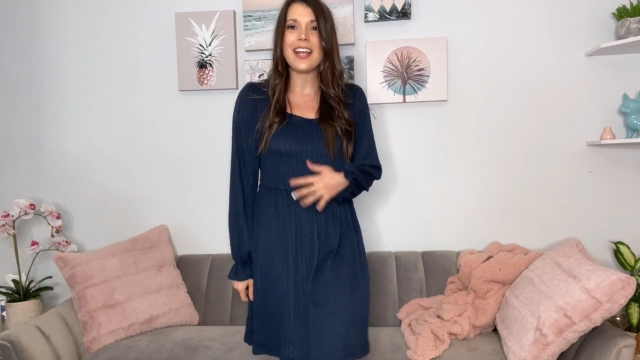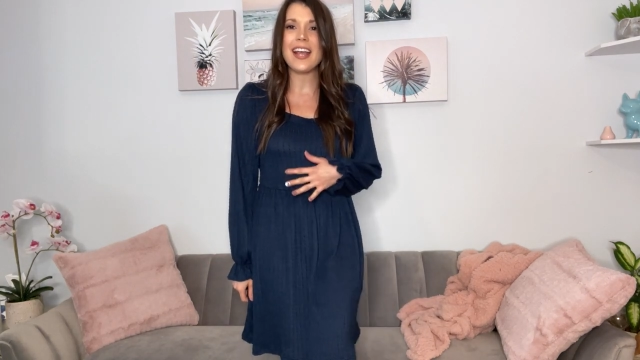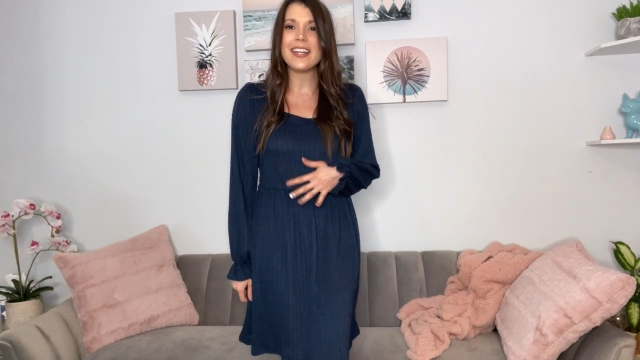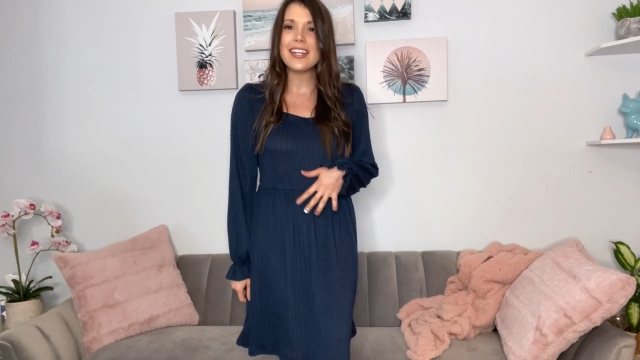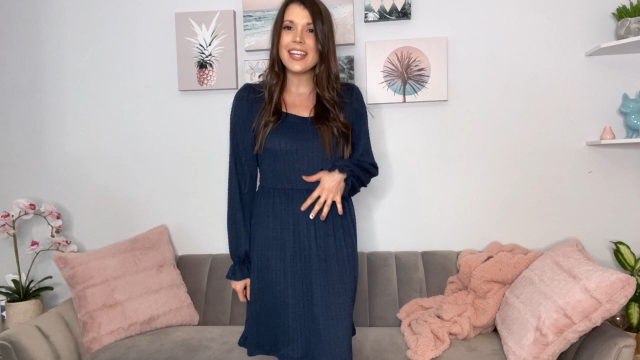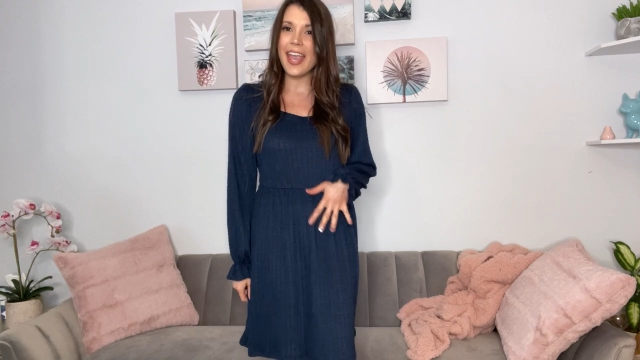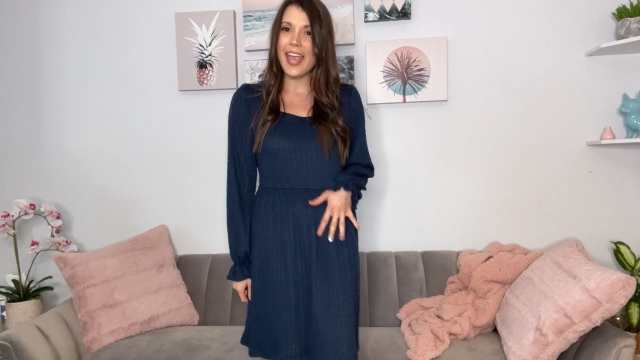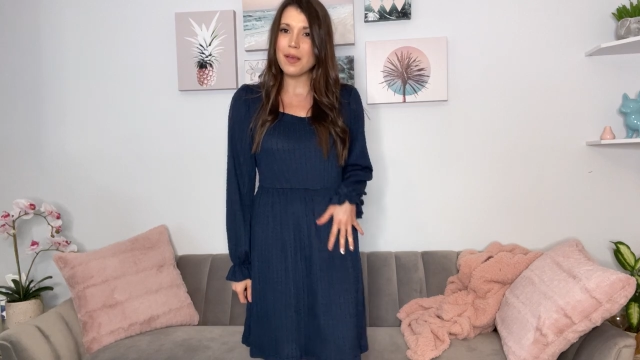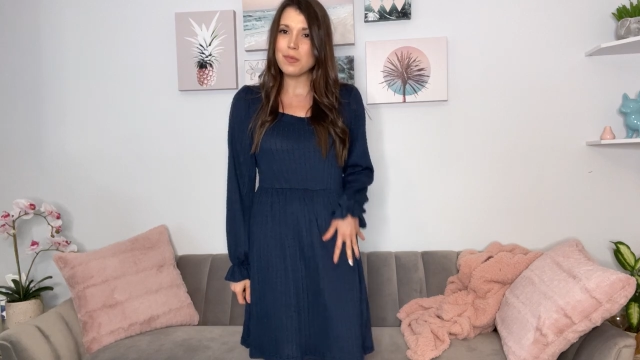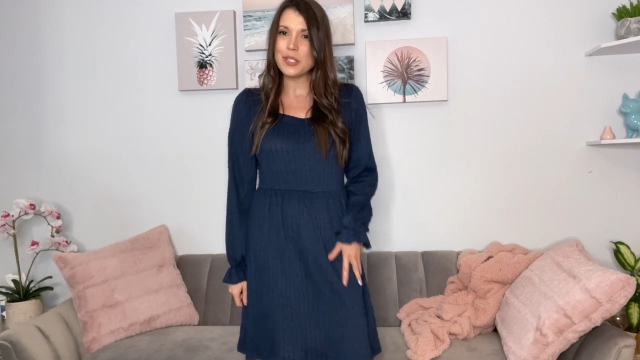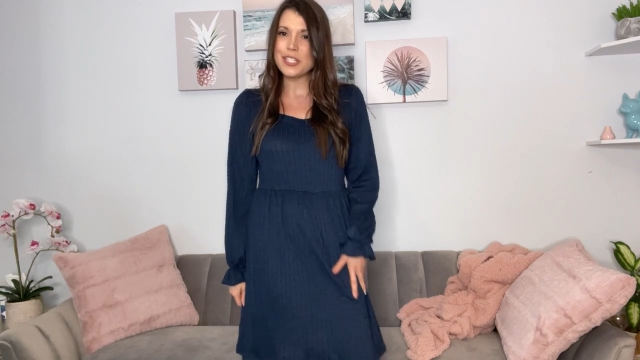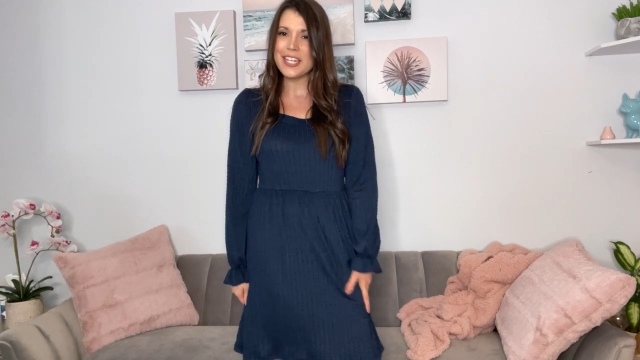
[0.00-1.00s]
kind of
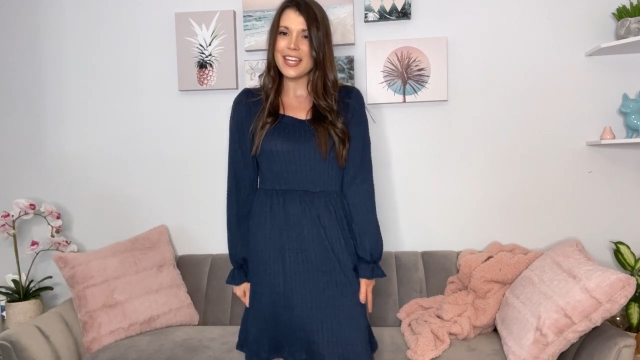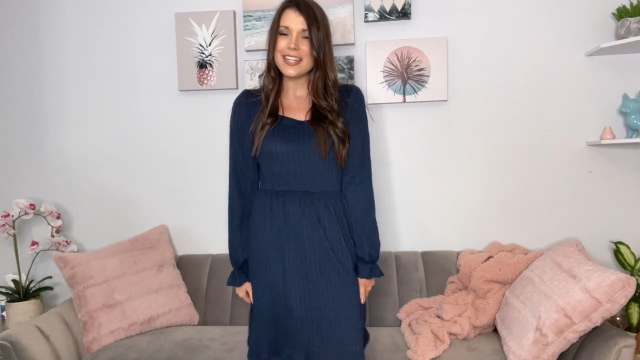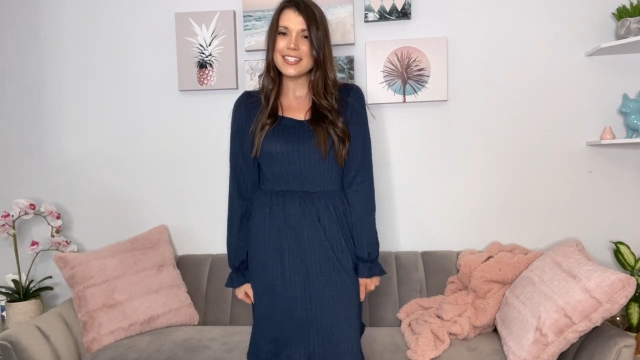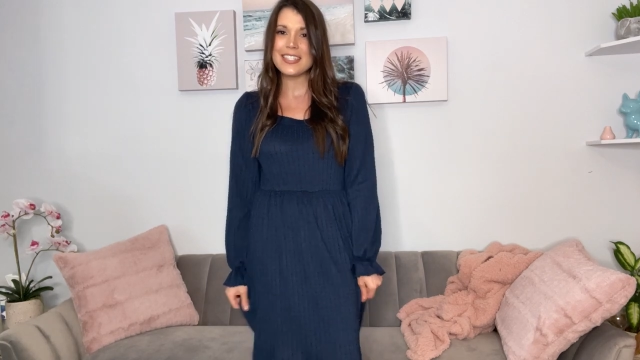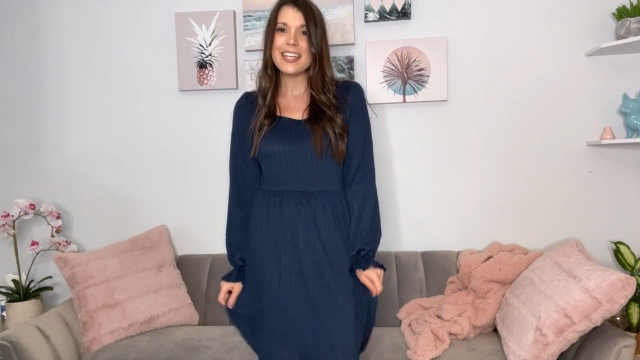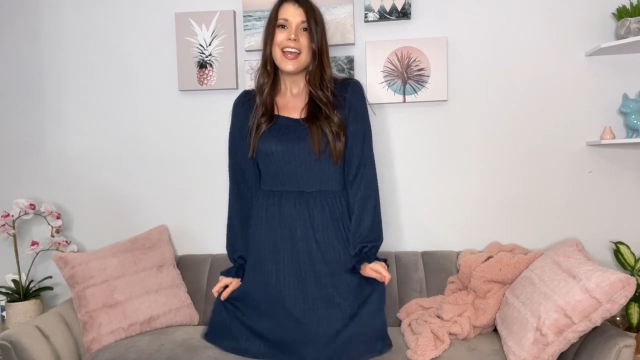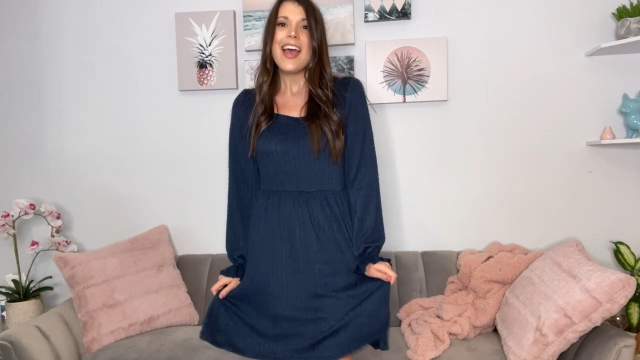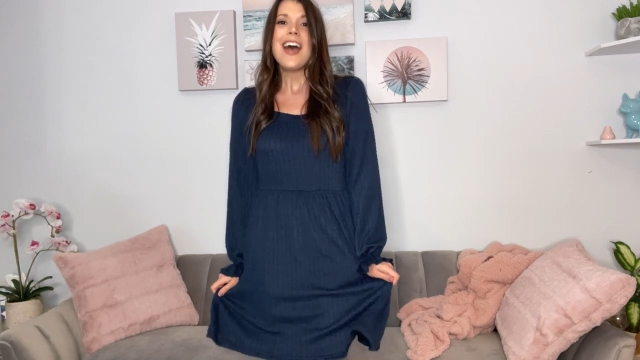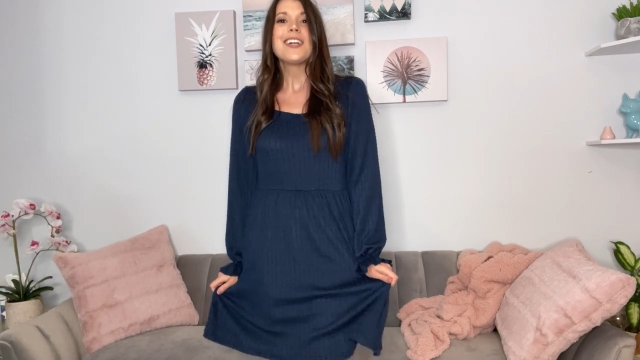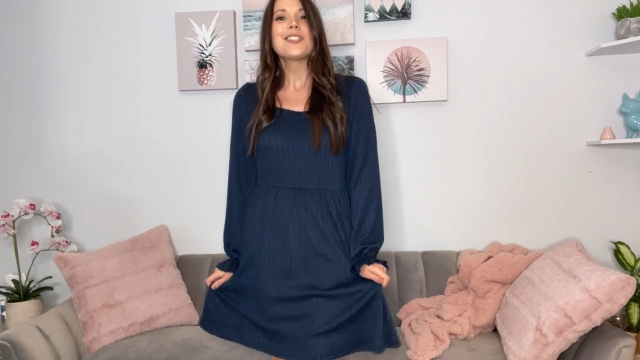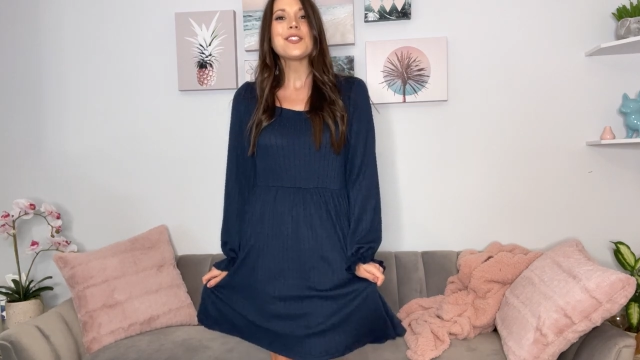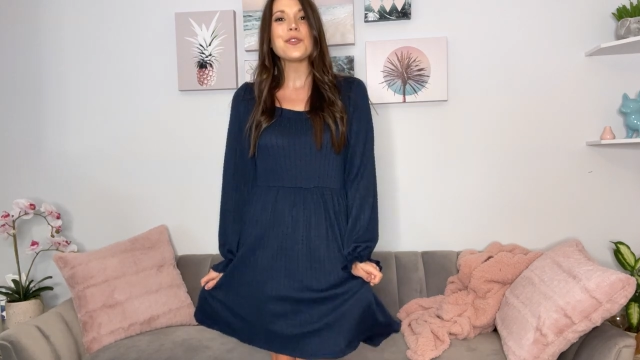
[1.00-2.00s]
cable knit
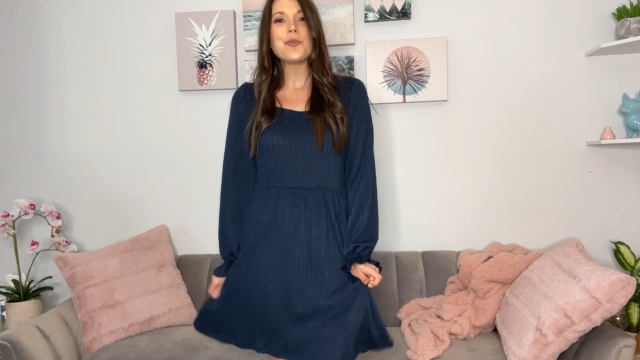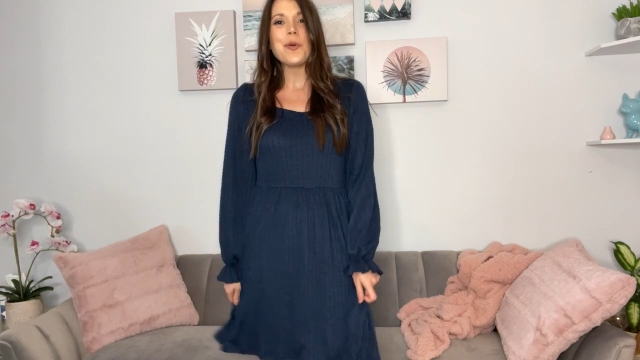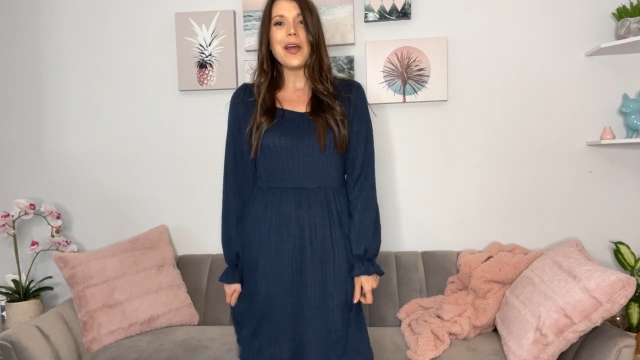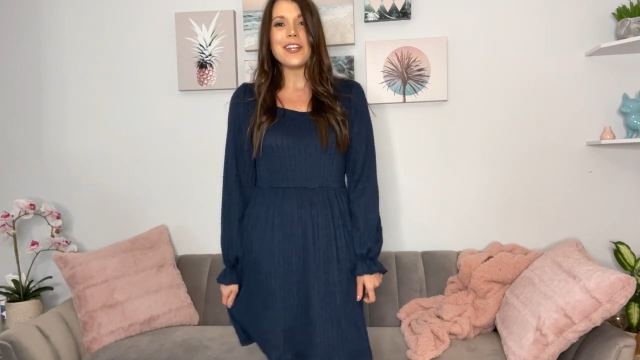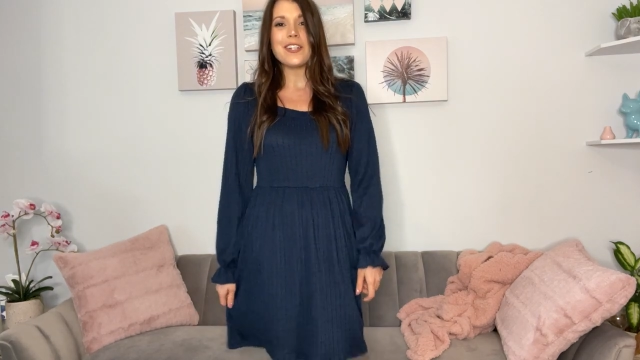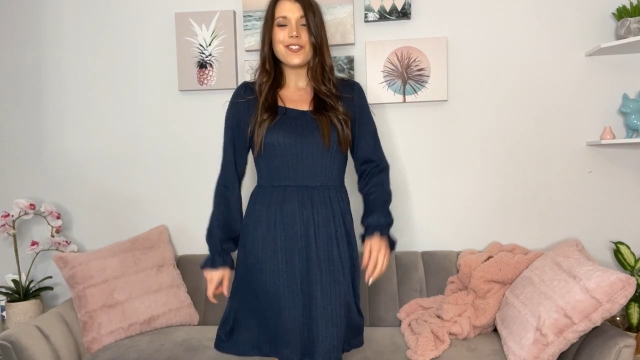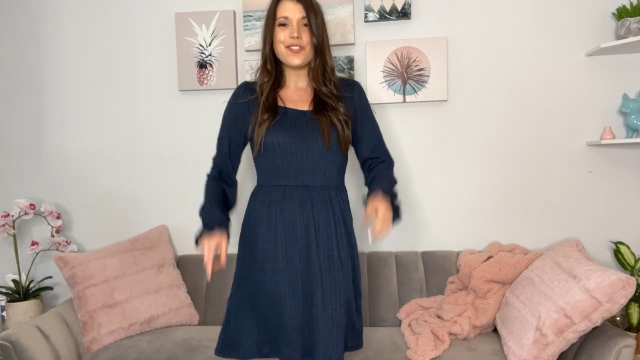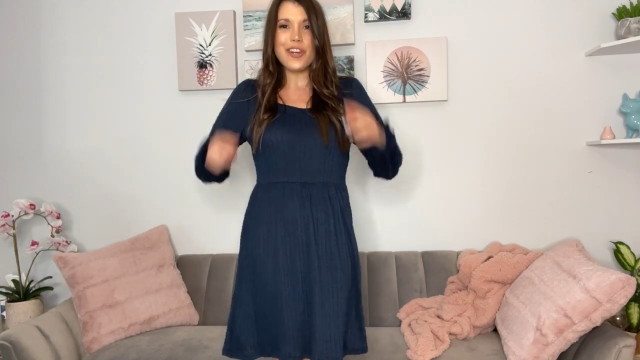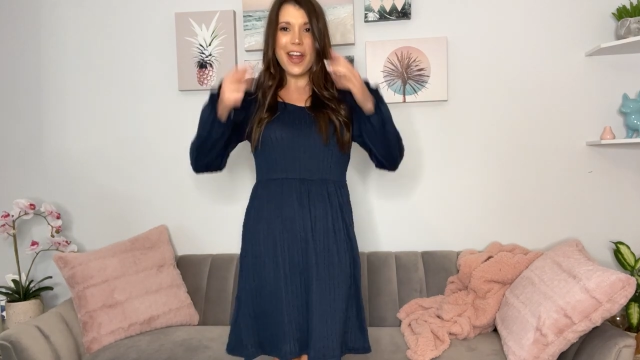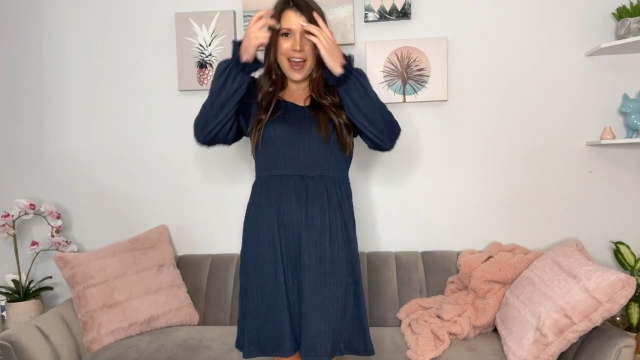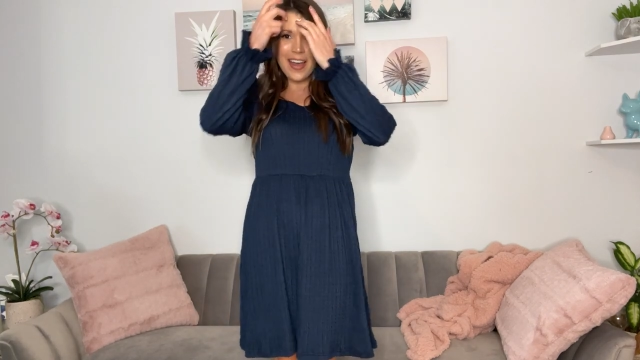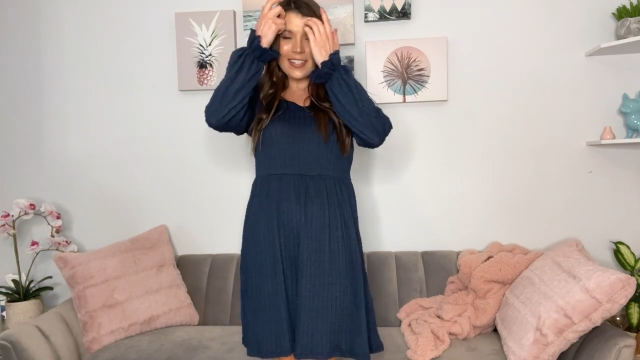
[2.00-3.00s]
sweater
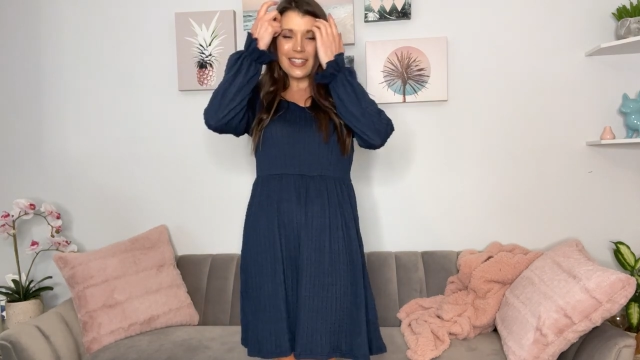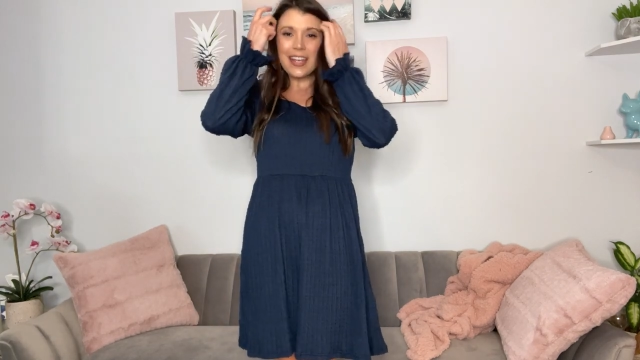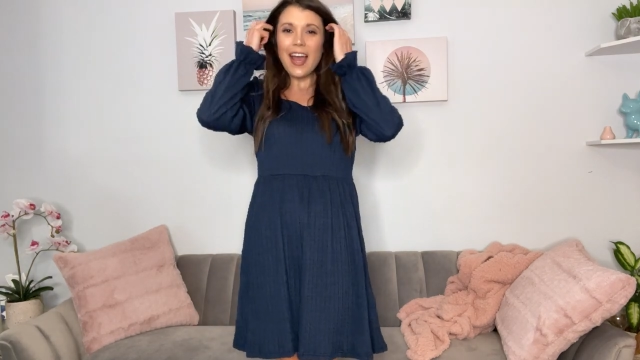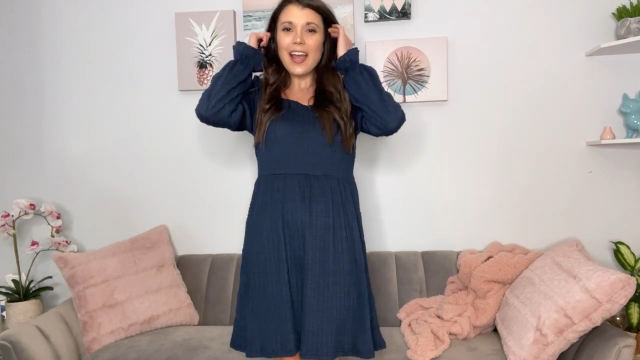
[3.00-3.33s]
dress.